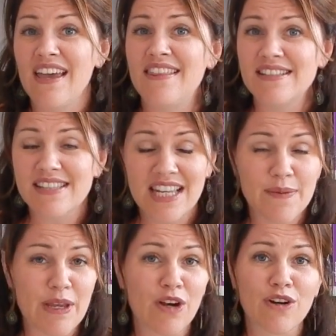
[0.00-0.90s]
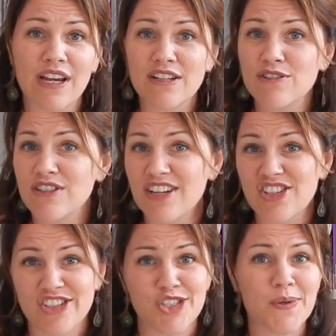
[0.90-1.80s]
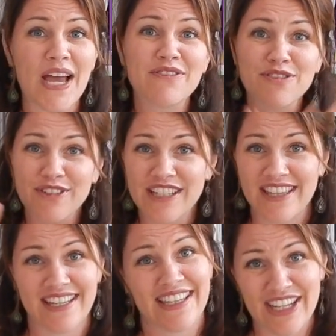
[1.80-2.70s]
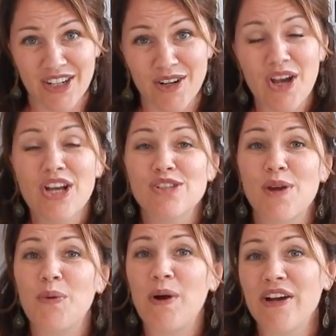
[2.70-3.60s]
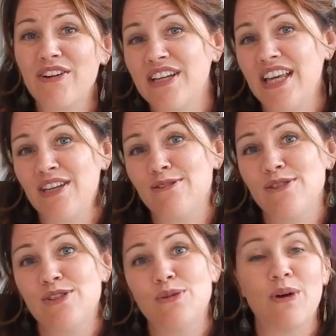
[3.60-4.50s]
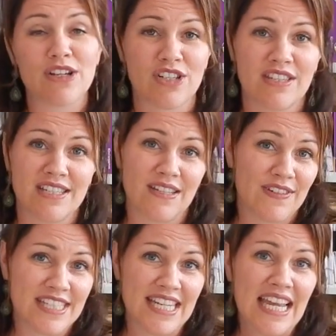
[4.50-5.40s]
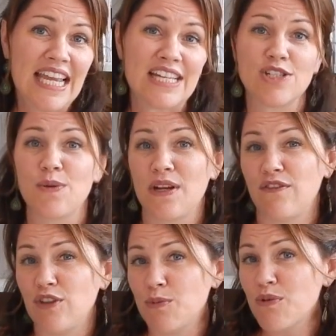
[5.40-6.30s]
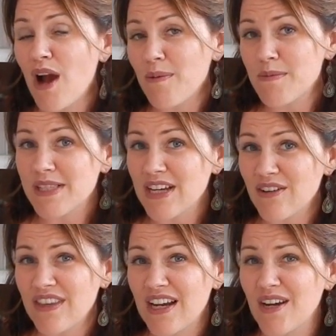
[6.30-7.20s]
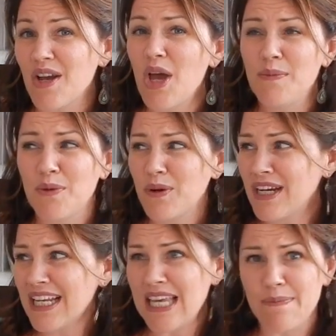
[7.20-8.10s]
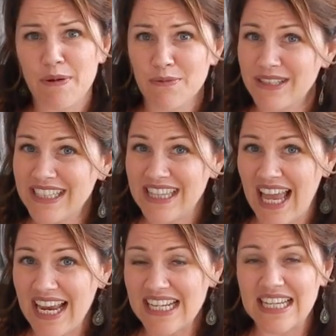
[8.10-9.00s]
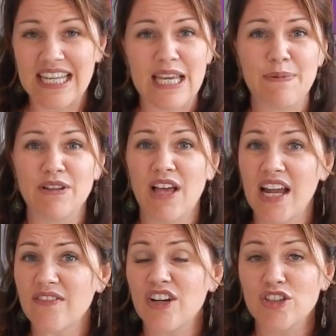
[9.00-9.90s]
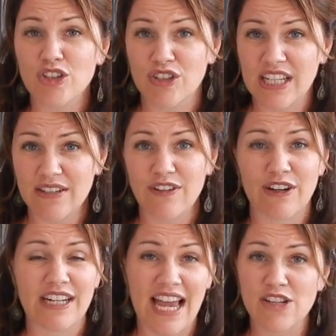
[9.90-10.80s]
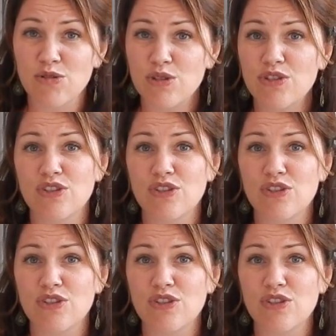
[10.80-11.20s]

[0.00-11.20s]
This is going to be her introduction to everything year. So I want her to get used to watching the DVD and doing a few problems here and there, but we're going to keep it really light and keep a lot of our learning very natural.